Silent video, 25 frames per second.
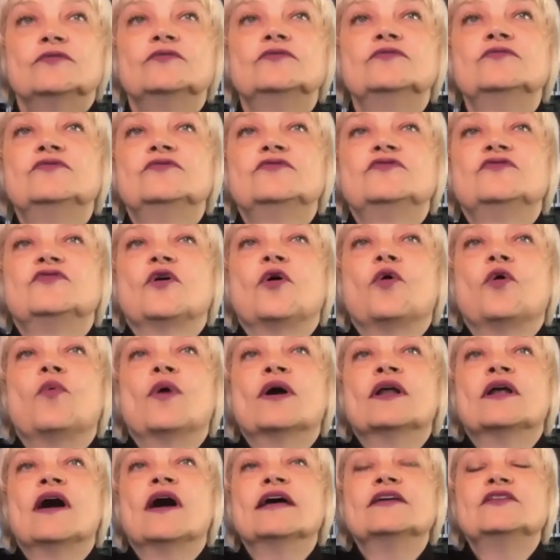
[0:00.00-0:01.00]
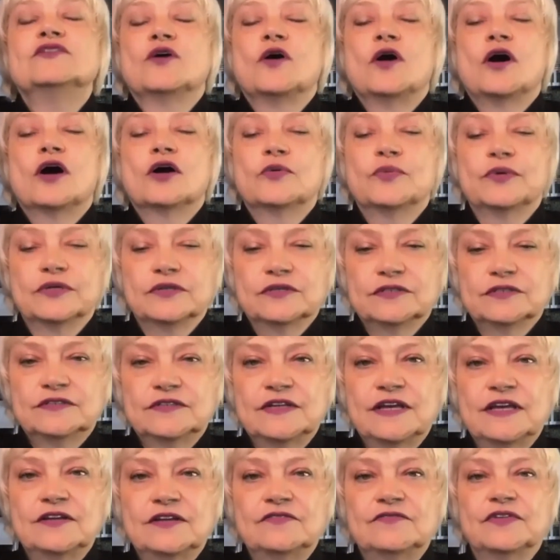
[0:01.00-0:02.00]
so when I talk real
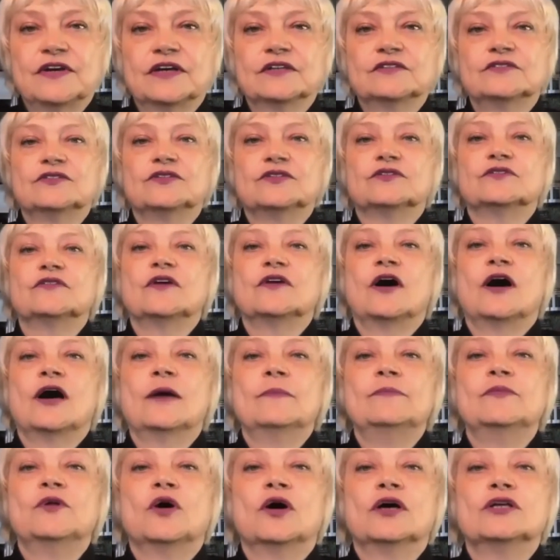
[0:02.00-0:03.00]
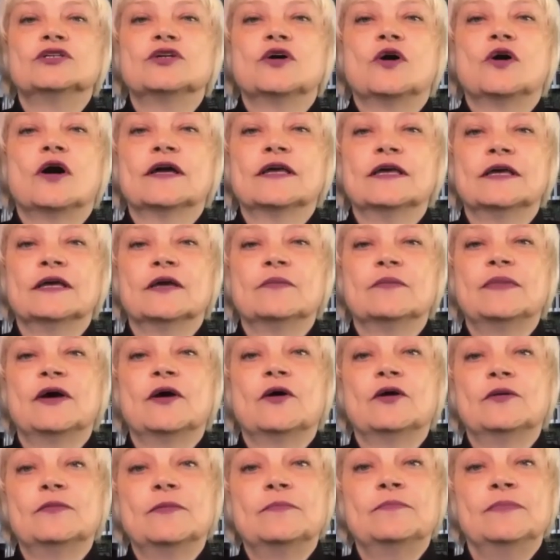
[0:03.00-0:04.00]
estate investors, I'm not talking
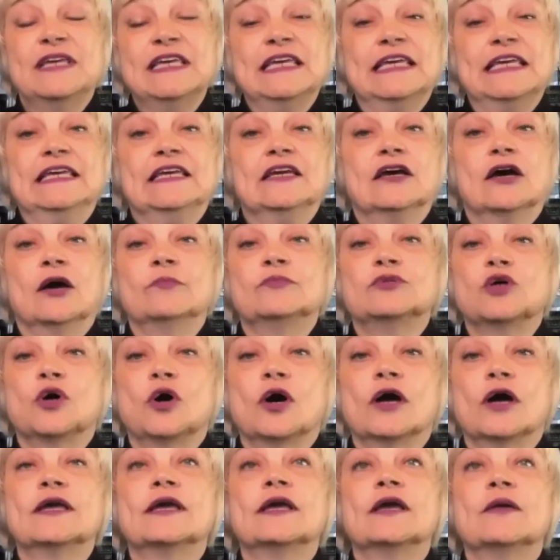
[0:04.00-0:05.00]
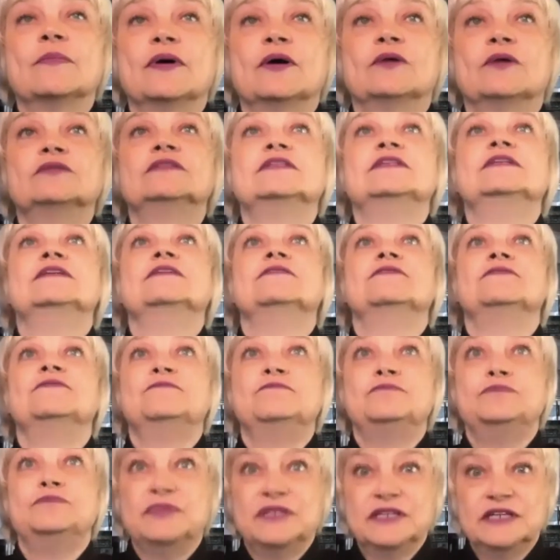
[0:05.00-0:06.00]
about me, I'm talking about the
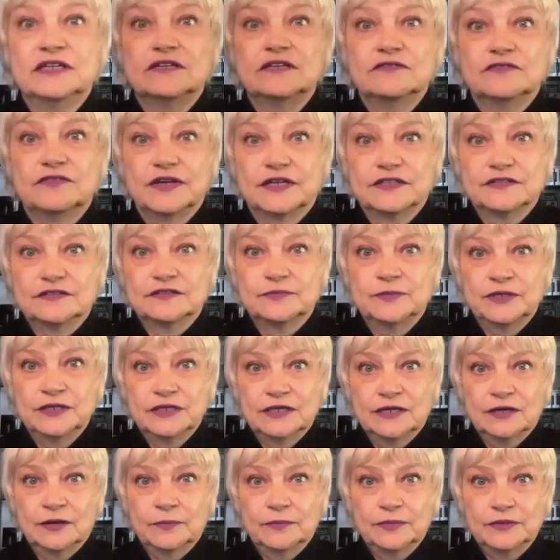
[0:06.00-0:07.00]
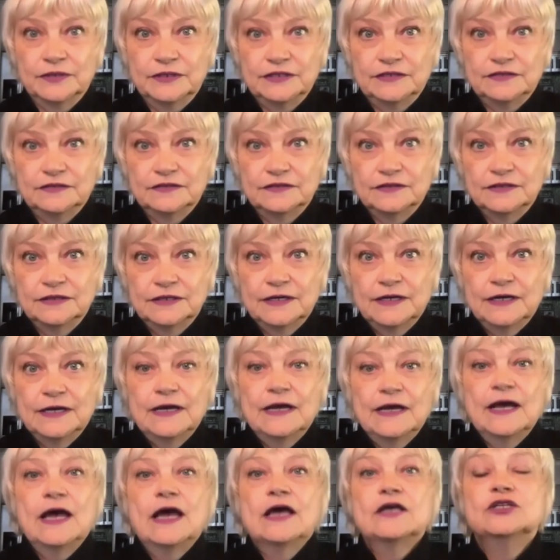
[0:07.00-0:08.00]
big investment companies.
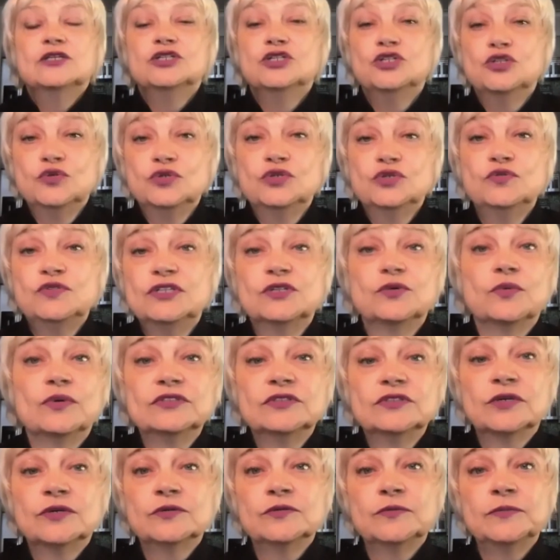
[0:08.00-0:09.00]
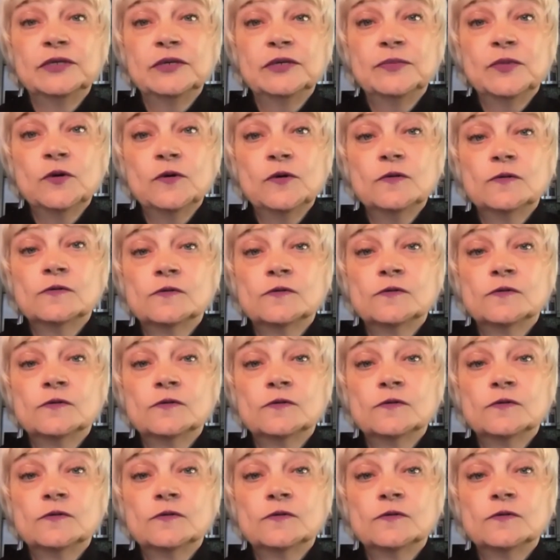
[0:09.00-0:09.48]
Do you deal with those people?